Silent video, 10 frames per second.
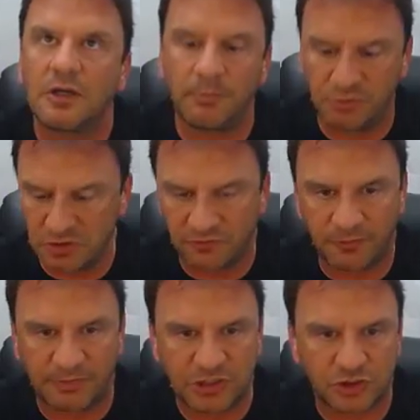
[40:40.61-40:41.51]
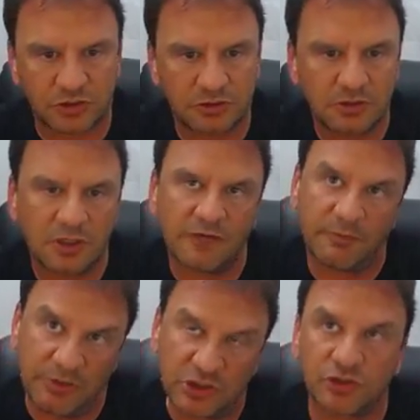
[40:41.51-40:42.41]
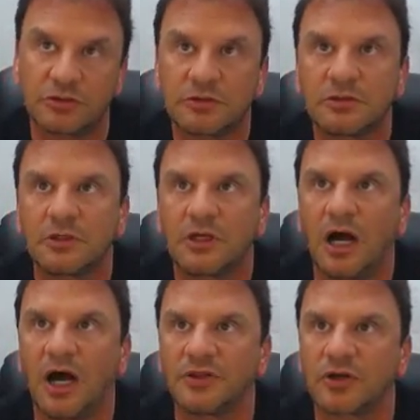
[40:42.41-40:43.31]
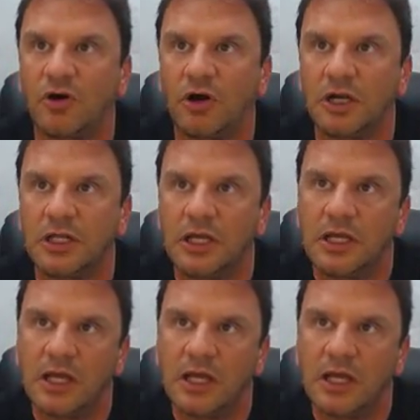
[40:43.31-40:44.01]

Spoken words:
a beautiful picture of a pitcher on the card.